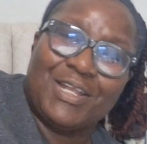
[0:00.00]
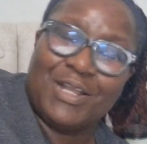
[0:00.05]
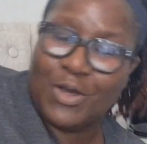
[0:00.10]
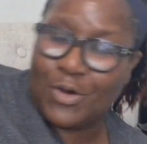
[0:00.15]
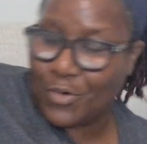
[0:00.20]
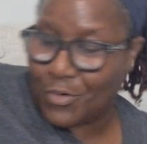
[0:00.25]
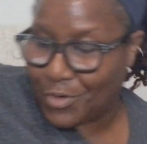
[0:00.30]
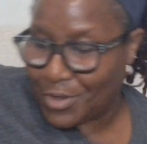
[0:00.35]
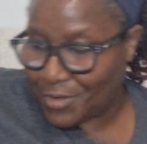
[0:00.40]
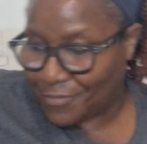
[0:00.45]

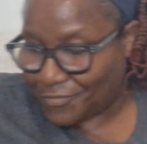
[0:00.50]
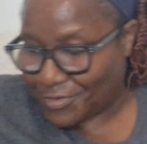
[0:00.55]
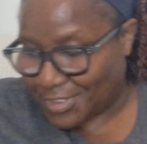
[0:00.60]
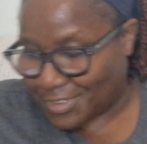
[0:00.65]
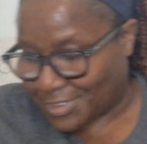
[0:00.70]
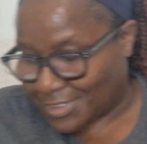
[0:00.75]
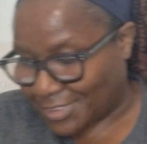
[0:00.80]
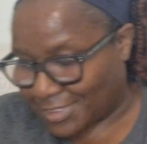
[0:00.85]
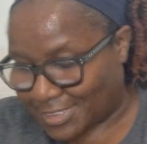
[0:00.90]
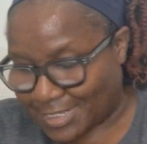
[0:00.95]
know if
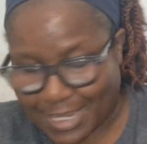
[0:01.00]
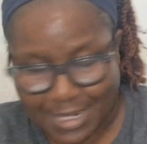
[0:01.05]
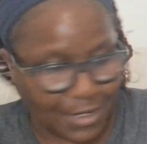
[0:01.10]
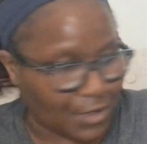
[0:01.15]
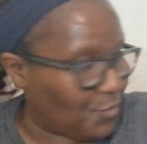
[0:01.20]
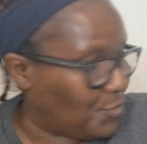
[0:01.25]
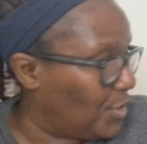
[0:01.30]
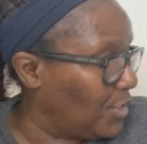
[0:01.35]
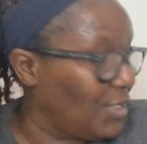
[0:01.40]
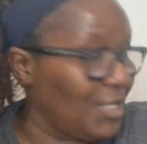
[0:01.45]
it's the
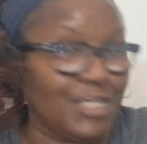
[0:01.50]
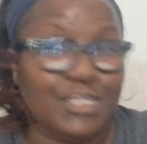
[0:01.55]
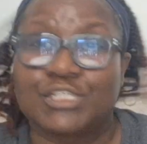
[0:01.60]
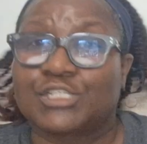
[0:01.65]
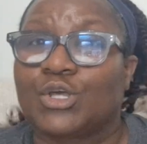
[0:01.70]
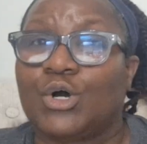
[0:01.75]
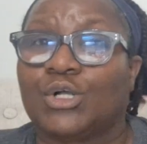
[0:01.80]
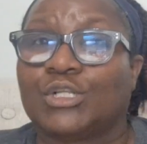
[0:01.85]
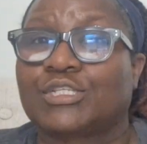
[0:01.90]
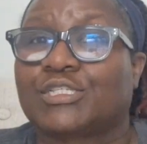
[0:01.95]
second one,
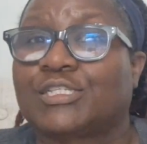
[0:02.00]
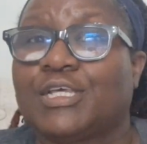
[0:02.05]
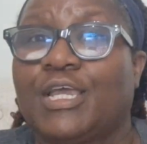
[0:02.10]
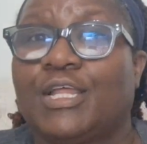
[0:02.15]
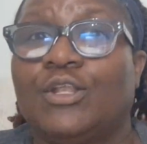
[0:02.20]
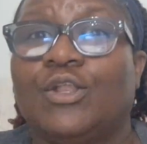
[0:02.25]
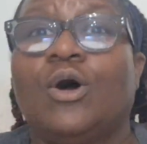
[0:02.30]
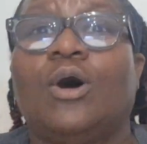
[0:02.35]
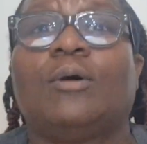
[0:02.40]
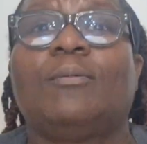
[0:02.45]
he's going to
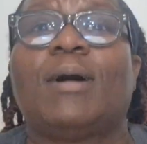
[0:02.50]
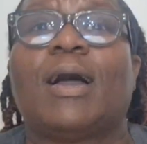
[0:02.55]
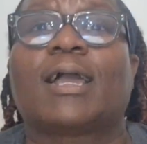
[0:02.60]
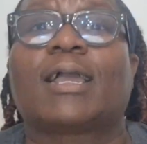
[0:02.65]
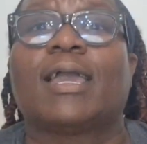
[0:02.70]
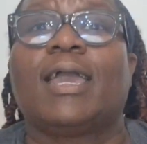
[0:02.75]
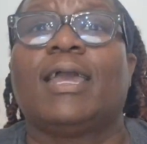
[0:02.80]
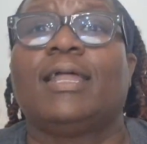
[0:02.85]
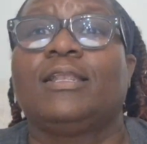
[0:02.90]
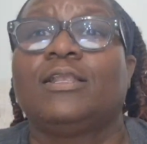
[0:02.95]
say, nope, I
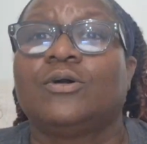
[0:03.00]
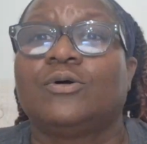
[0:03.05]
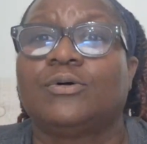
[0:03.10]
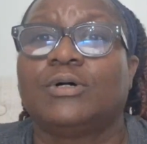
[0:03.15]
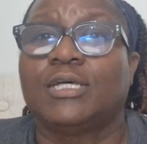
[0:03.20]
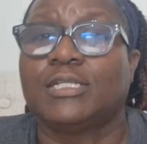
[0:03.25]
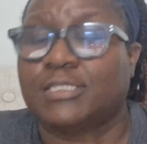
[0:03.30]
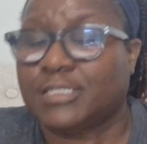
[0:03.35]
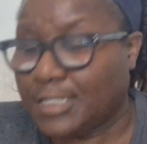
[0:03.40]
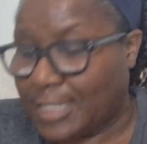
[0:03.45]
can't do
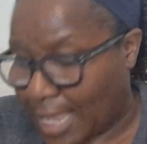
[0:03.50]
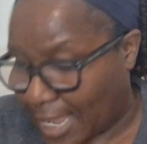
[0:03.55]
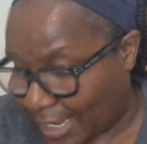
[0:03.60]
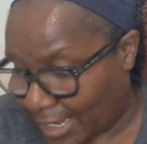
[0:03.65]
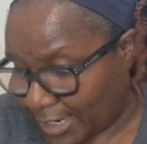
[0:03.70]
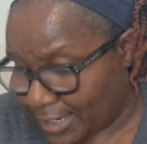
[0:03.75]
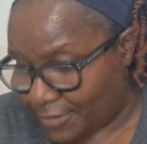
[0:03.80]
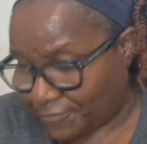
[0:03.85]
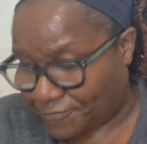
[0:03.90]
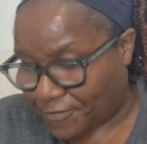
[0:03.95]
it till I
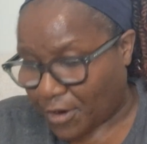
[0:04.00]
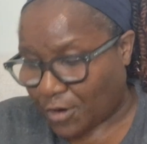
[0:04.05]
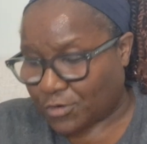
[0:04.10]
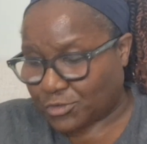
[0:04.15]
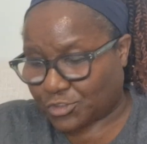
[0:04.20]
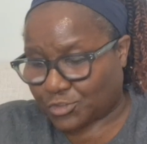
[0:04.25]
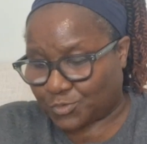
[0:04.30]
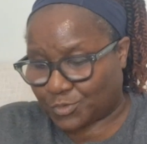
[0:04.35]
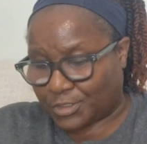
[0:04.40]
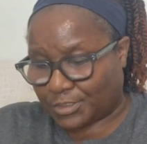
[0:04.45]
get the
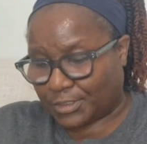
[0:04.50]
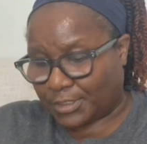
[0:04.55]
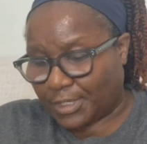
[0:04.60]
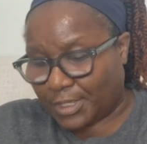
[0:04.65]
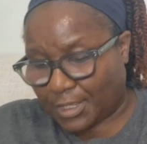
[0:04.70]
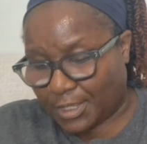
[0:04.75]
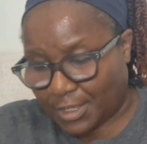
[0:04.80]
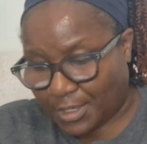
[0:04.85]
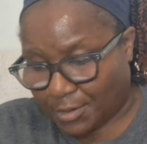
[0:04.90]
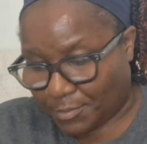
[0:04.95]
first one.
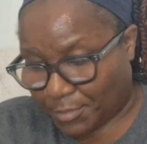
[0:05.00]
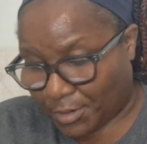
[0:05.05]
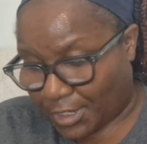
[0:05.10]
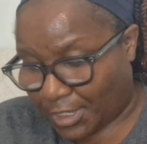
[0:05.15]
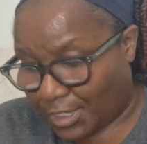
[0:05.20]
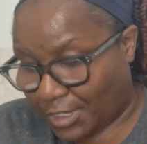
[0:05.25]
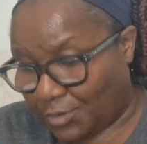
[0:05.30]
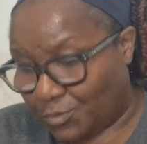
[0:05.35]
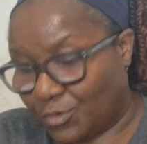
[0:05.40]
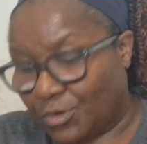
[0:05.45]
But
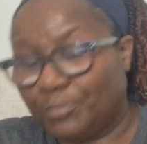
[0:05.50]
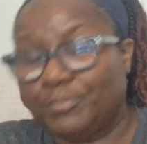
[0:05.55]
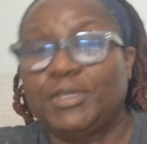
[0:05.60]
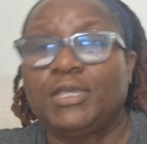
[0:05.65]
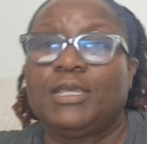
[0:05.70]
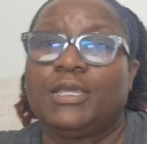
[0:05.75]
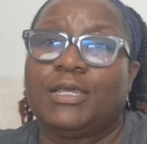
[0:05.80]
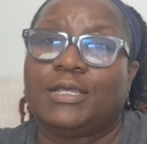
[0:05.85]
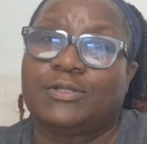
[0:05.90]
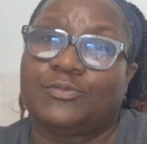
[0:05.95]

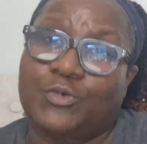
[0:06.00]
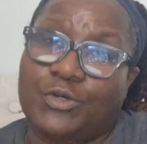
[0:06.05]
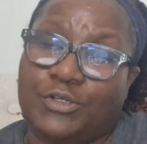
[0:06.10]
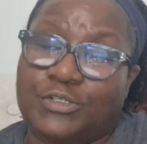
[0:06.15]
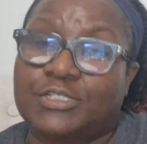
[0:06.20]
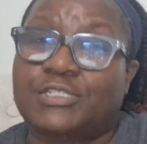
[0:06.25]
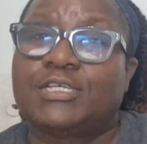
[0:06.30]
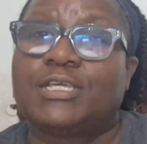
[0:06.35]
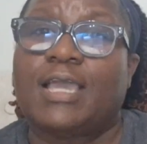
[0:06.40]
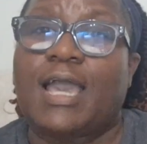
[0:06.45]

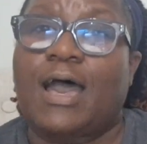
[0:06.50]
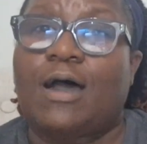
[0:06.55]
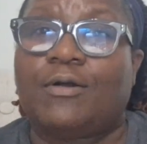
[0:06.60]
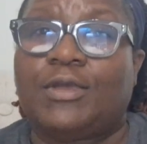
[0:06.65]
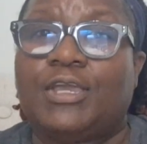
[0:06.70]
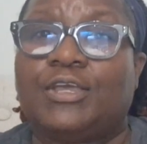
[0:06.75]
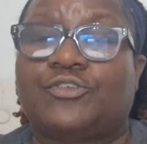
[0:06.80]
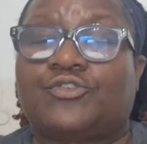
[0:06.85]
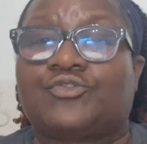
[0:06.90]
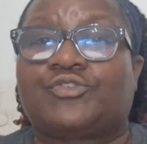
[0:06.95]
we'll see how
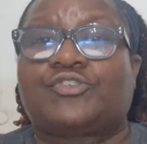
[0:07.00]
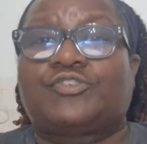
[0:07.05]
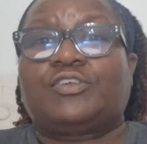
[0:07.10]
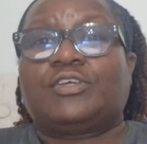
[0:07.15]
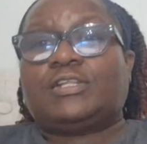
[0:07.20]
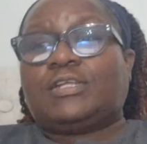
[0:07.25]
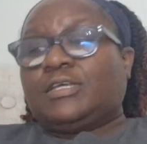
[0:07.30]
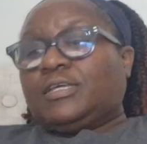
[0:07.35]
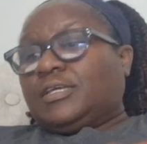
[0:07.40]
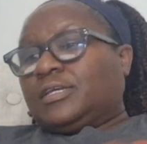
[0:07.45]

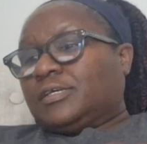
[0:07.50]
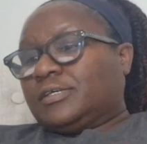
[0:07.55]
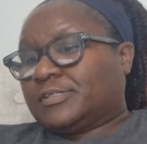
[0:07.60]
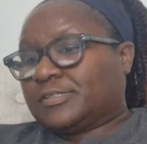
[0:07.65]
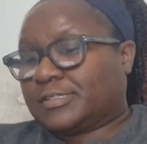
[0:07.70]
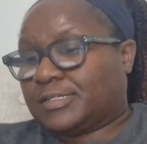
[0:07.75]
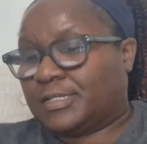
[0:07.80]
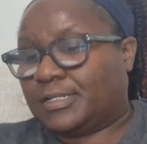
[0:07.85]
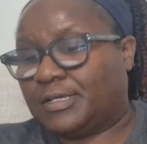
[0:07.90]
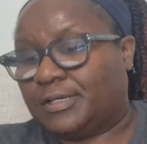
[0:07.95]
interested he
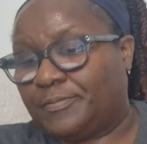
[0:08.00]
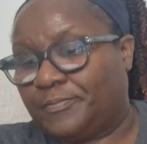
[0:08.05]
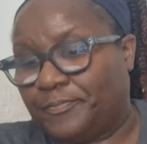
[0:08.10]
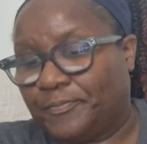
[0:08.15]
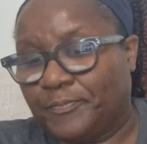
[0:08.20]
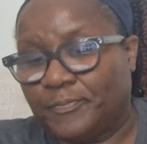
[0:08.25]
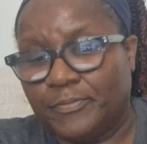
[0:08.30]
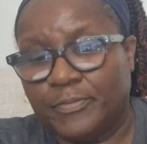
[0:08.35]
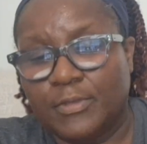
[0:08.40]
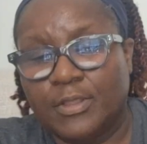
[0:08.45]
is in it
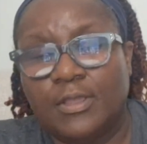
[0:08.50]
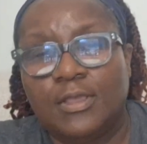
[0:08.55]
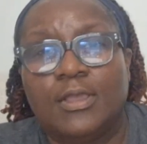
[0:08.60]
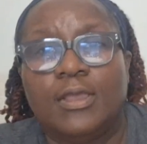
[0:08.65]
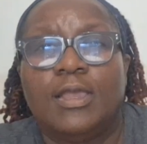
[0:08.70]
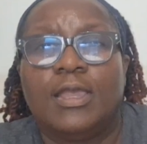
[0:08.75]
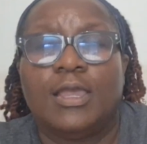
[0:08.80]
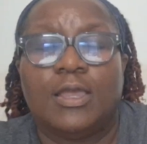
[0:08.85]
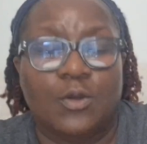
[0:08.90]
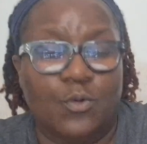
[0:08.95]

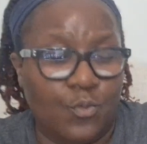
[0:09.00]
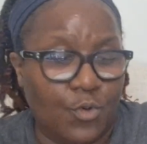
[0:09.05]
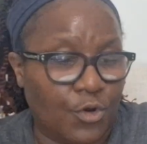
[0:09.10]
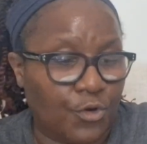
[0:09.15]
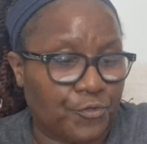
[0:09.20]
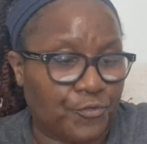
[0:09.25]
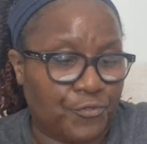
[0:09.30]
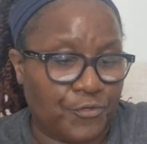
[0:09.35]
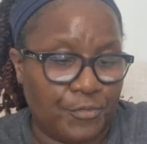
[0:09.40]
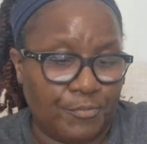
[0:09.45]
and
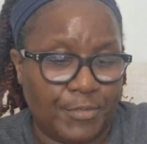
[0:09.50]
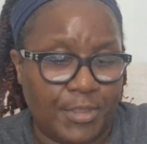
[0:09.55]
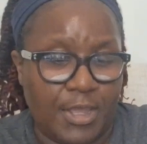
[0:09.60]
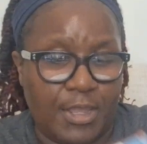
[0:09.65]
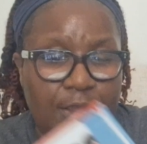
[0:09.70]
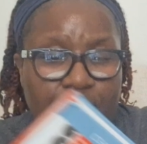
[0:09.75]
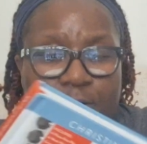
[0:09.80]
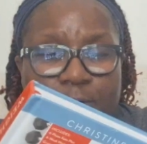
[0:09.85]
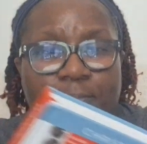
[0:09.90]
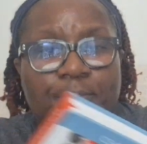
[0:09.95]
work from
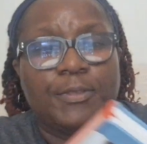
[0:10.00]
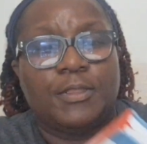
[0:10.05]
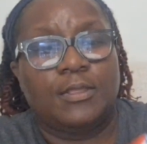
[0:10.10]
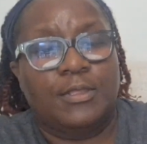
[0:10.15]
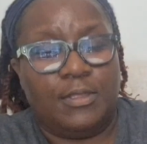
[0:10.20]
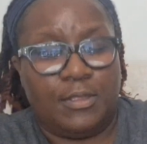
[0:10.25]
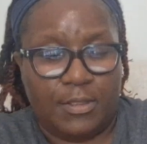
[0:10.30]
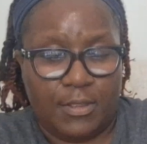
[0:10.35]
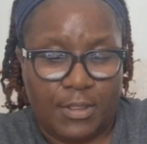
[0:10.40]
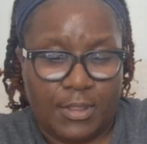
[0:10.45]
there.
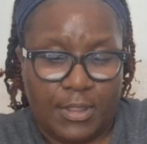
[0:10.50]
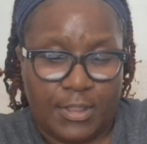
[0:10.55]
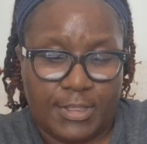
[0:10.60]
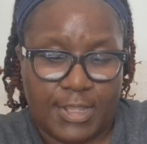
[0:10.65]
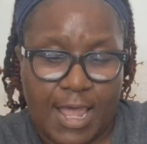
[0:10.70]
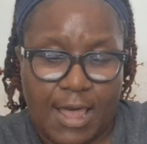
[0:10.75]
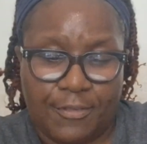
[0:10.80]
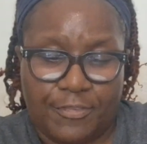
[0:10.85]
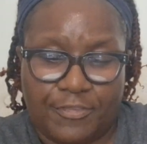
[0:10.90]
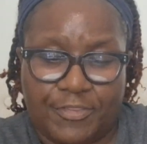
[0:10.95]

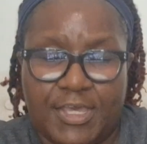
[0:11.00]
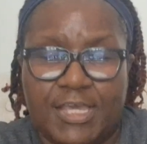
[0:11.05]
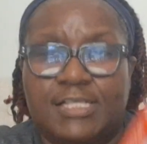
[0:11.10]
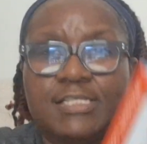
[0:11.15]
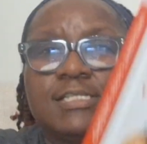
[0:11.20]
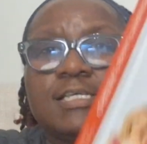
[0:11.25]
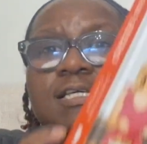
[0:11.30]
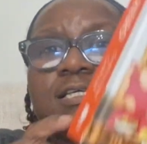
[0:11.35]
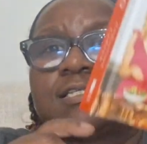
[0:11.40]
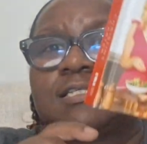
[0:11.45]
Now,
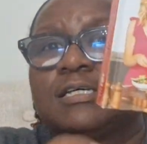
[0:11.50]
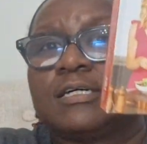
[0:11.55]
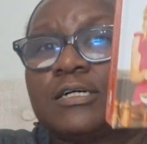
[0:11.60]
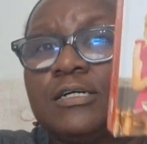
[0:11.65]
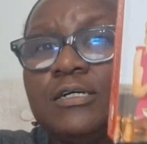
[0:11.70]
this is a